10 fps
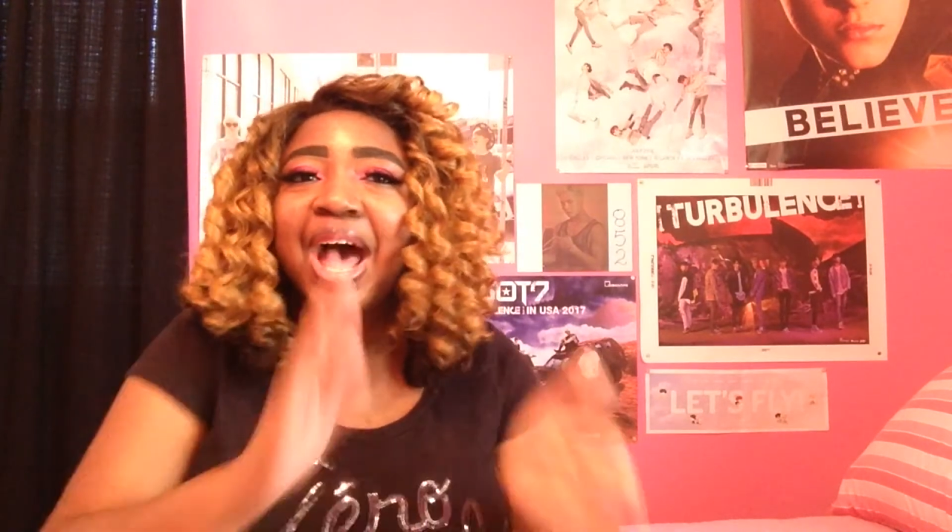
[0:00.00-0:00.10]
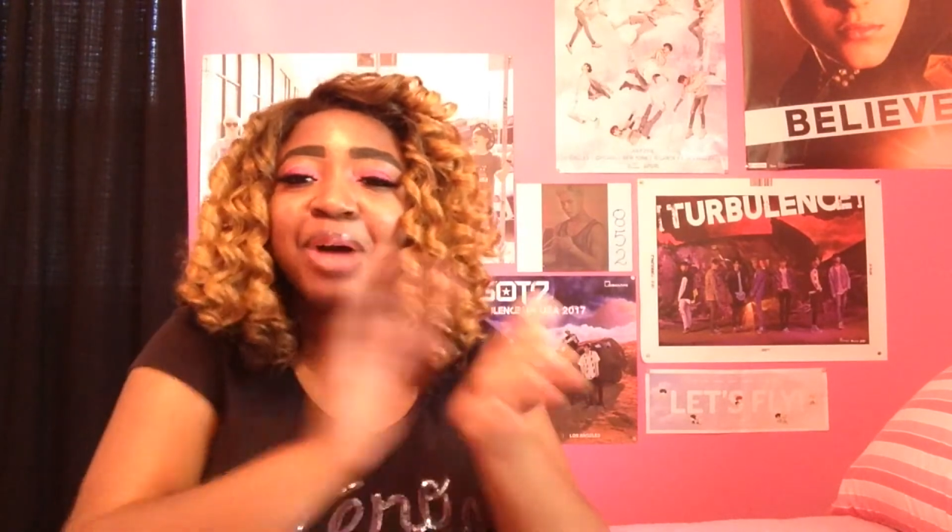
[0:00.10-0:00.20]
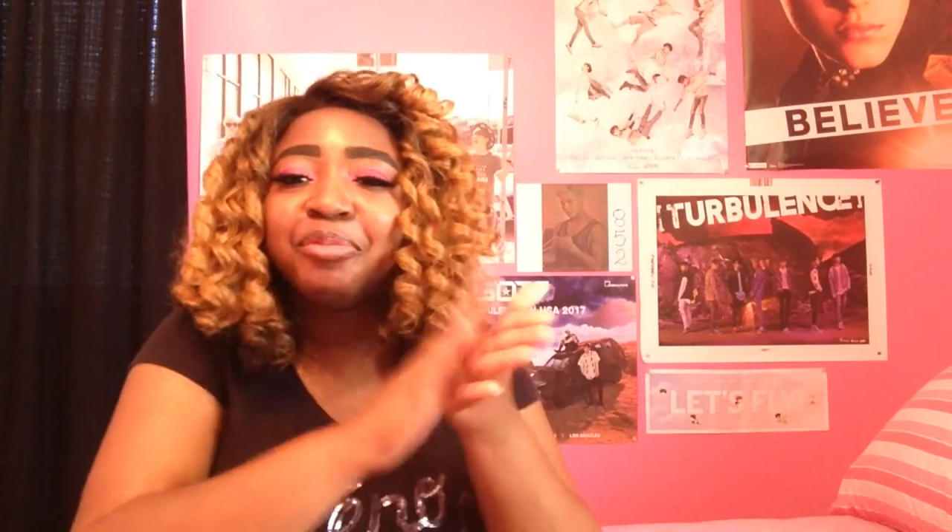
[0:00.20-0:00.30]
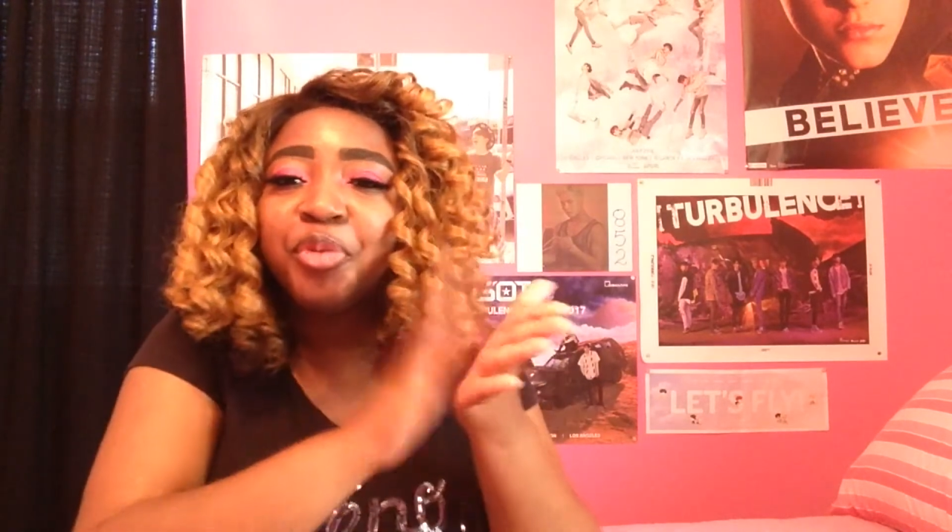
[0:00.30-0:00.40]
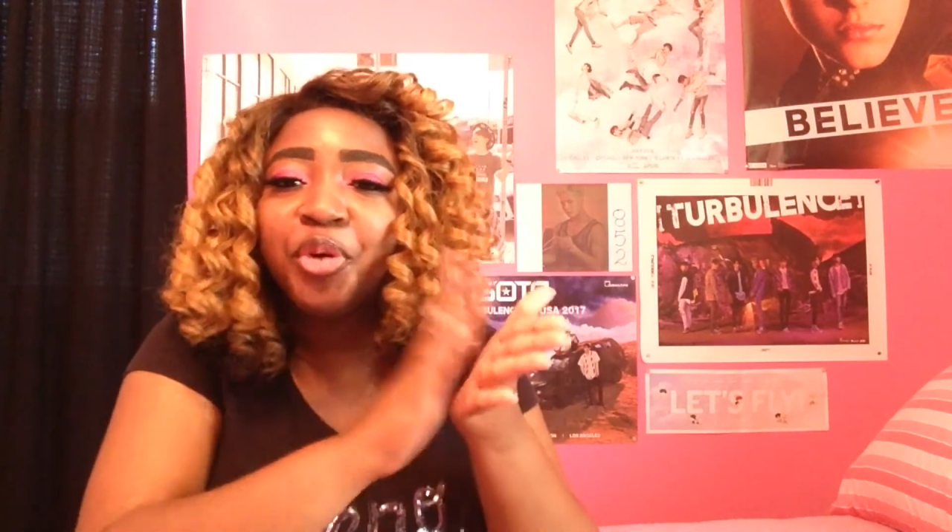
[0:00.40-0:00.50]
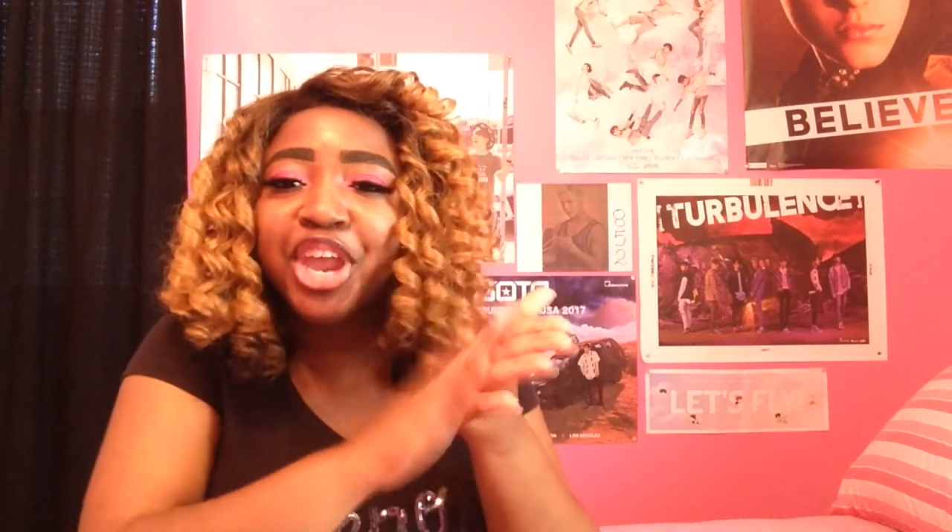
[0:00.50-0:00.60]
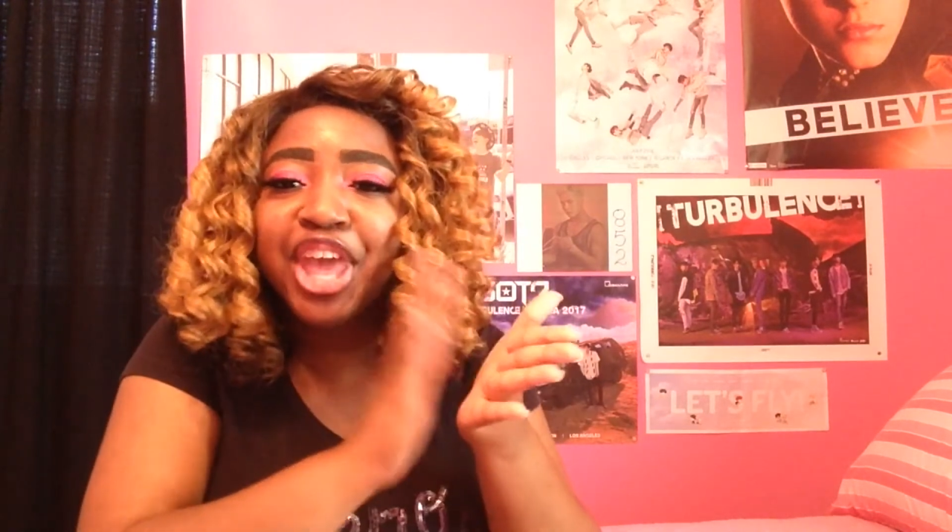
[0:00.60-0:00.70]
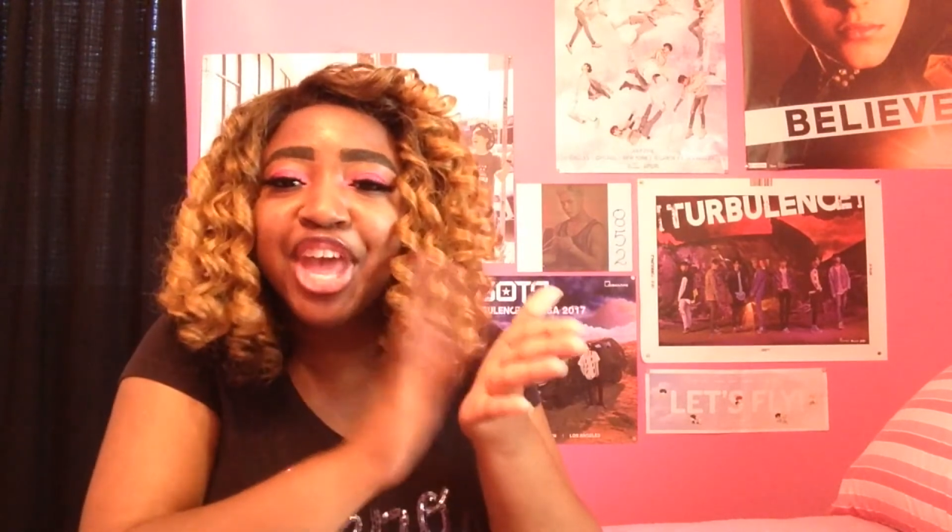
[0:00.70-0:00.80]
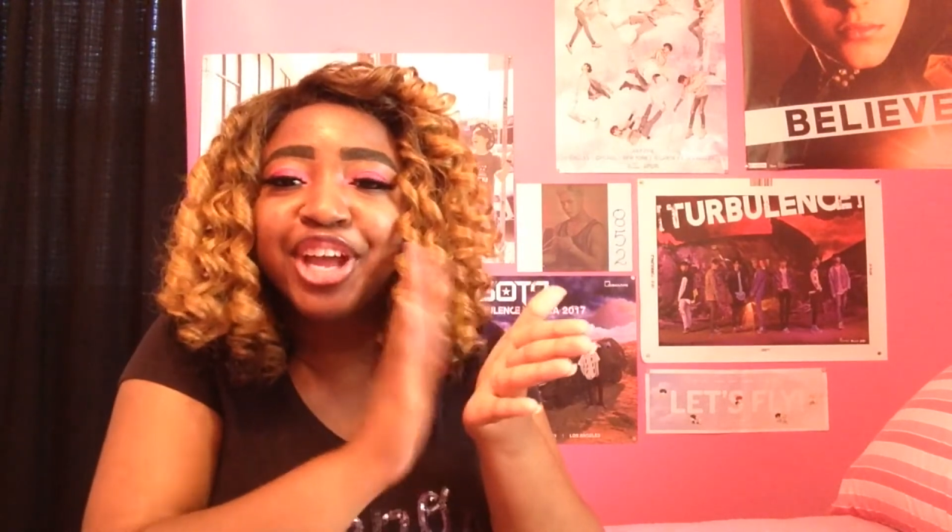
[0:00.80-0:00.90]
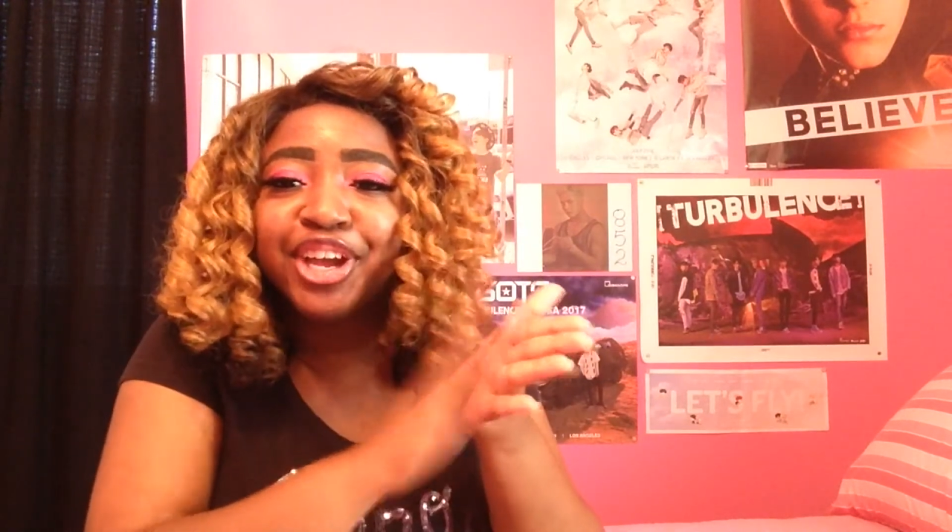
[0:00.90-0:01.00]
I'm for
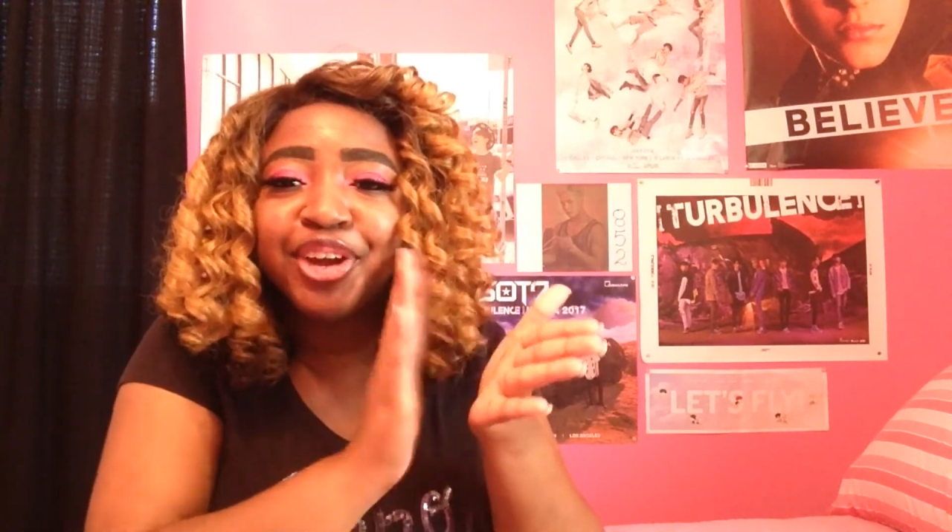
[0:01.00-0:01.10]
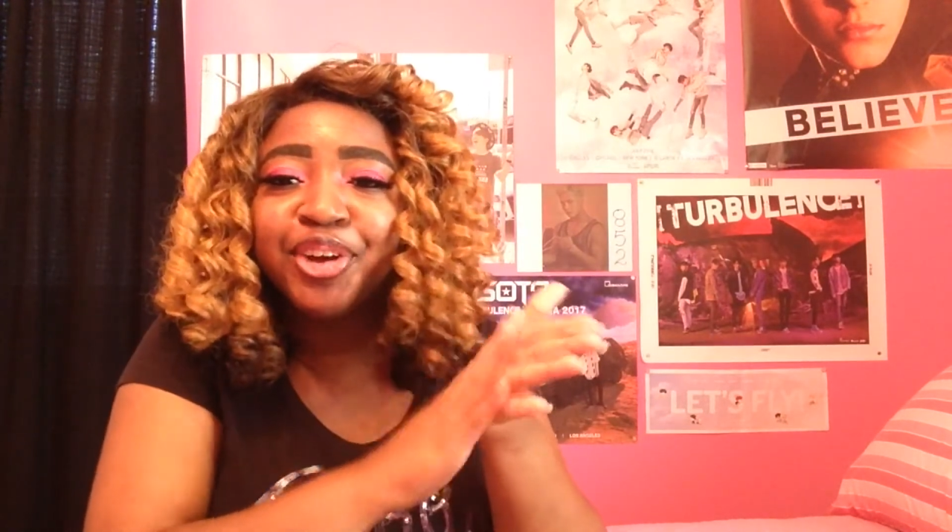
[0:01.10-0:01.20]
that.